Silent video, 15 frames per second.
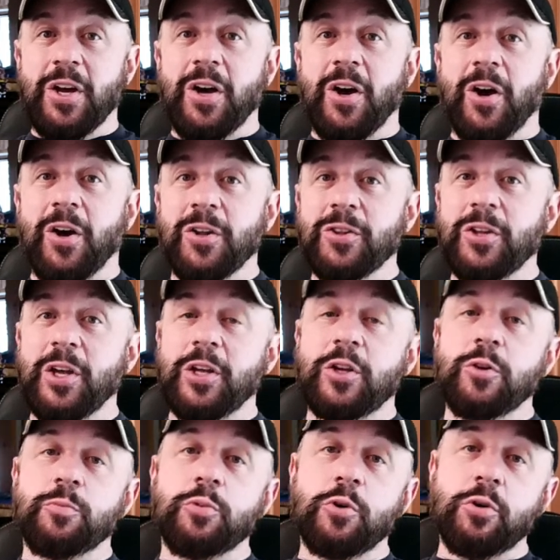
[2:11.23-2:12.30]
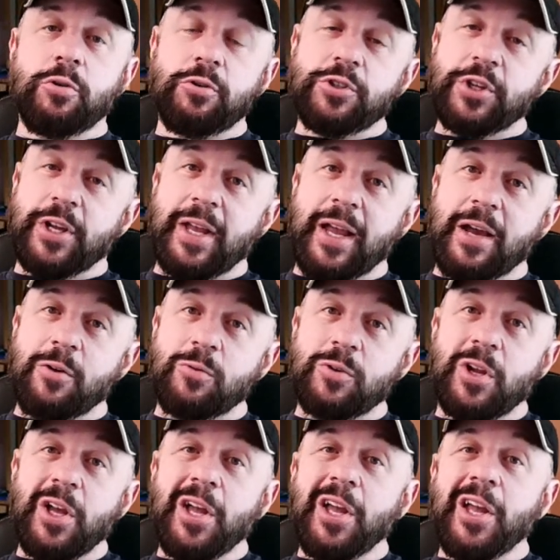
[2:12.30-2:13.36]
unlike your brokerage account,
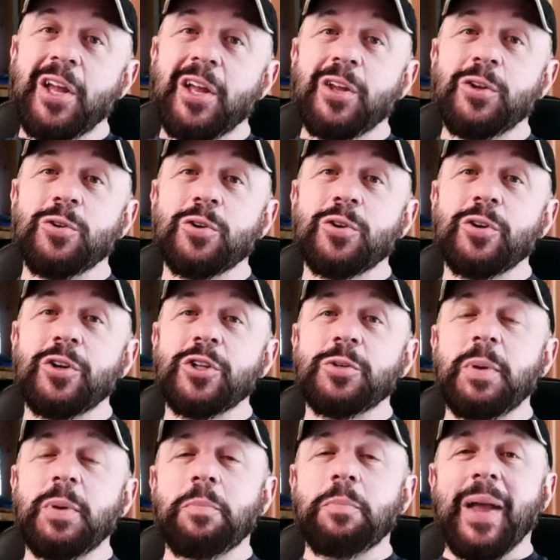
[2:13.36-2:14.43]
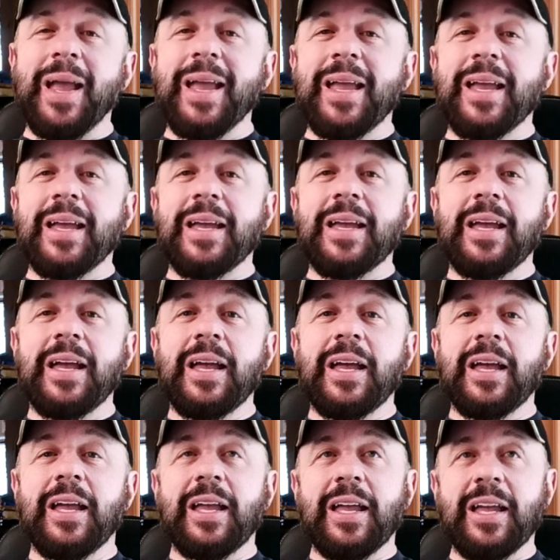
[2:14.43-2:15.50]
you're going to be paying
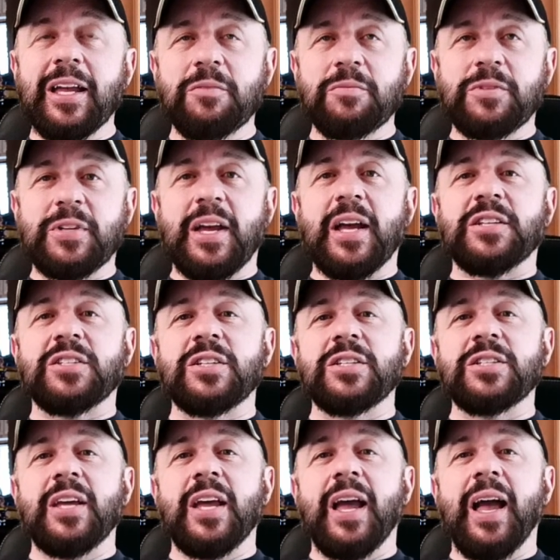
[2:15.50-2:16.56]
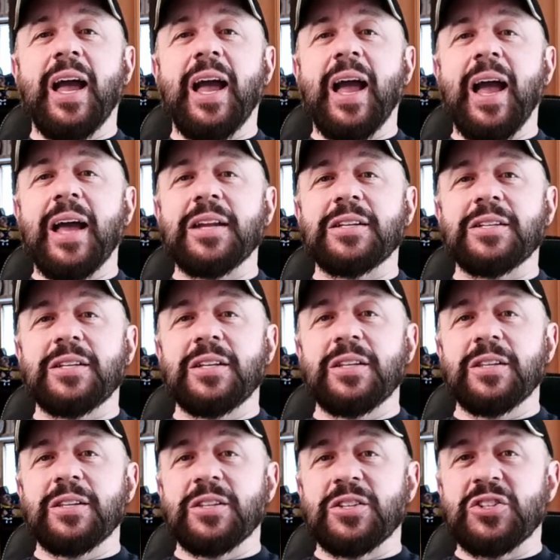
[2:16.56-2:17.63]
income taxes at
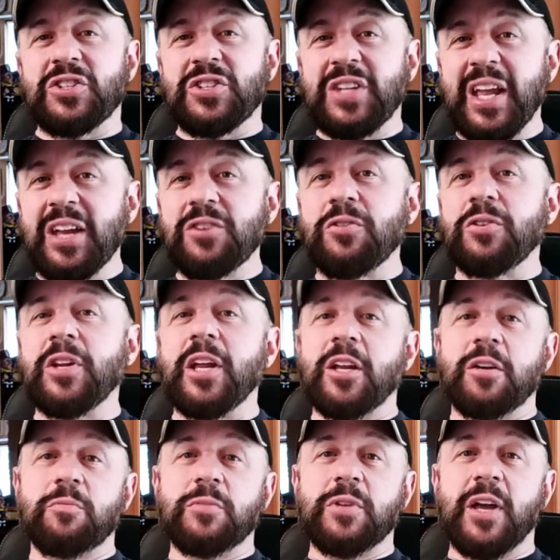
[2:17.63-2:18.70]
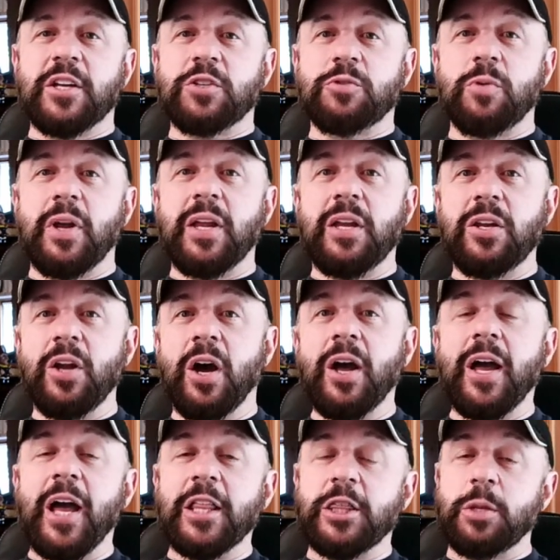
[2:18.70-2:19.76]
the standard income tax rate,
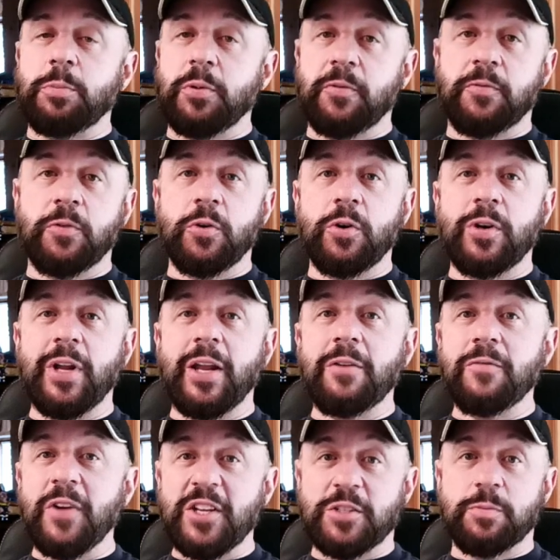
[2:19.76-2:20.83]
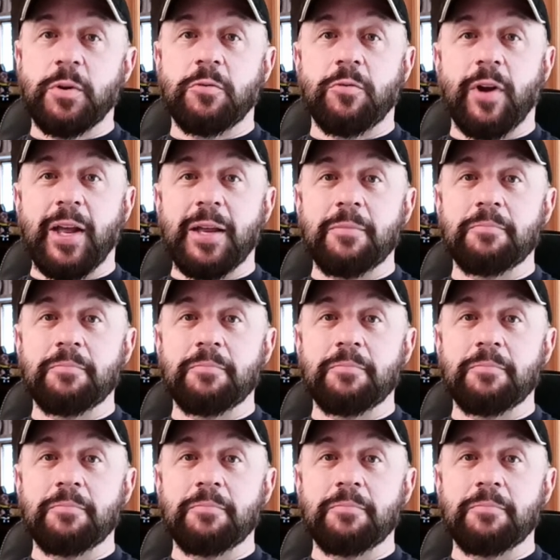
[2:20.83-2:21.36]
not at the preferred investment rate.